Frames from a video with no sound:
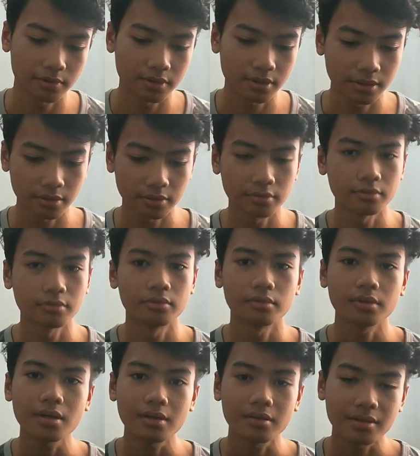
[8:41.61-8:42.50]
So
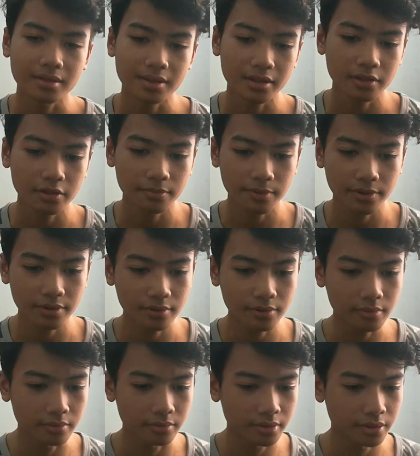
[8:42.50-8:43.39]
yeah, that's actually pretty
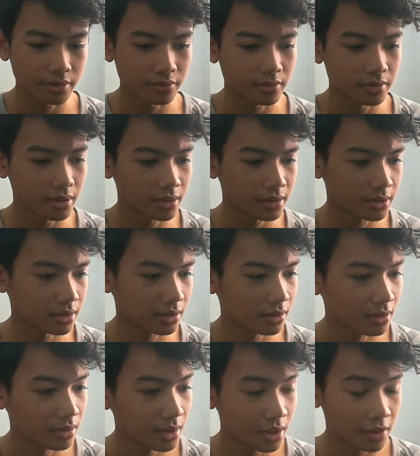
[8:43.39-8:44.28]
cool. So you guys,
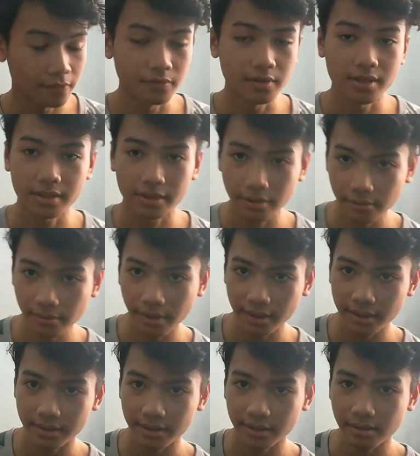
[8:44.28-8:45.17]
if you guys too
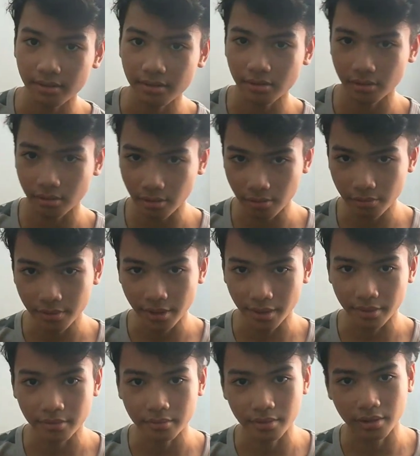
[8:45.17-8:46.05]
lazy to go
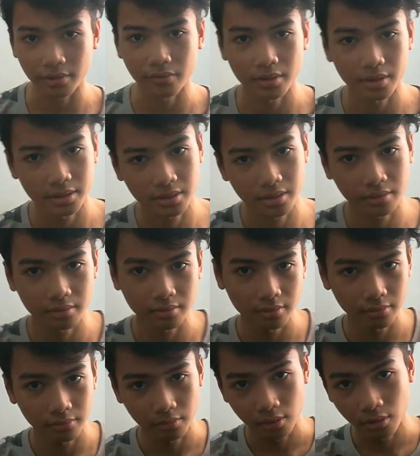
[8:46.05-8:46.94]
there, then you guys can
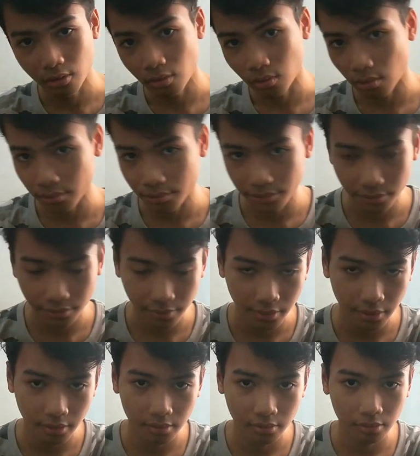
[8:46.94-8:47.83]
go order
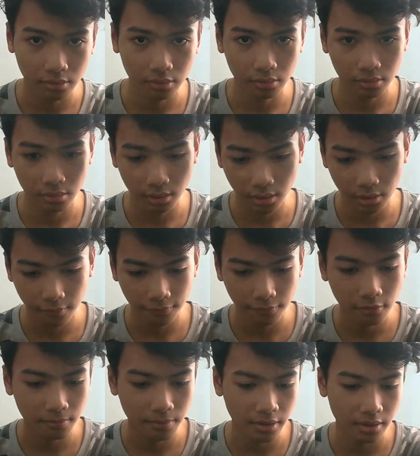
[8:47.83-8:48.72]
in the
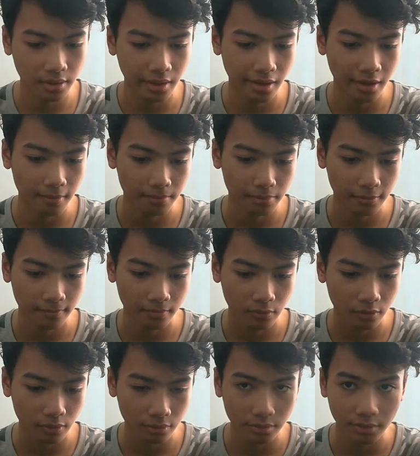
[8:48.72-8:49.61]
Foodpanda app
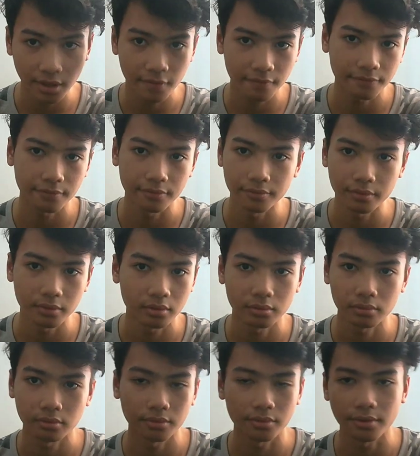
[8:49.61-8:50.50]
or Grab Food
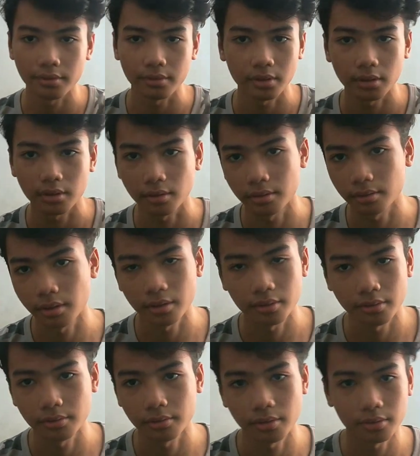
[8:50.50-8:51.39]
or anything. I
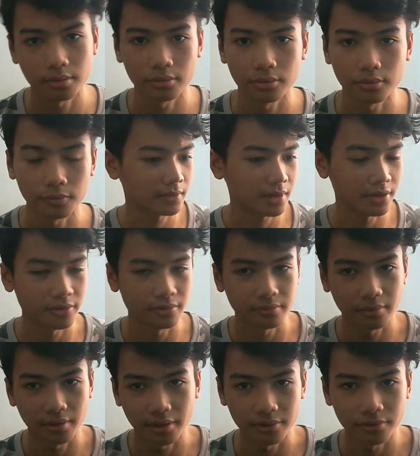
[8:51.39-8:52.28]
don't know.
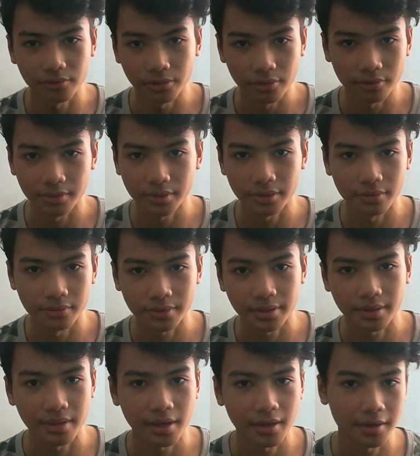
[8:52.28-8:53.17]
I don't use those
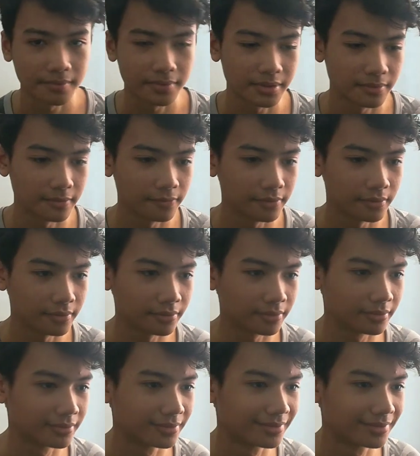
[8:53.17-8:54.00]
kind of apps before.